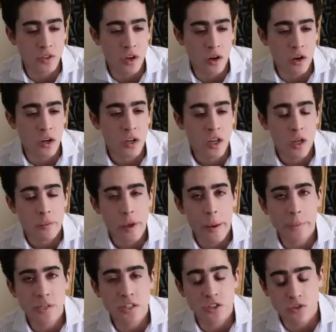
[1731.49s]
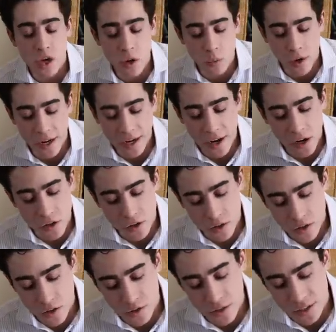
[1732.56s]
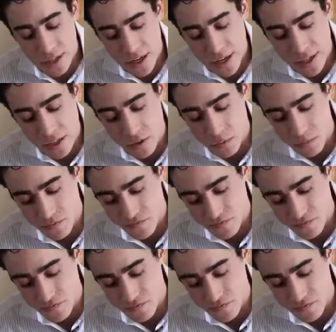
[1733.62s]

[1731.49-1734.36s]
So Maybe just try working out earlier in the day.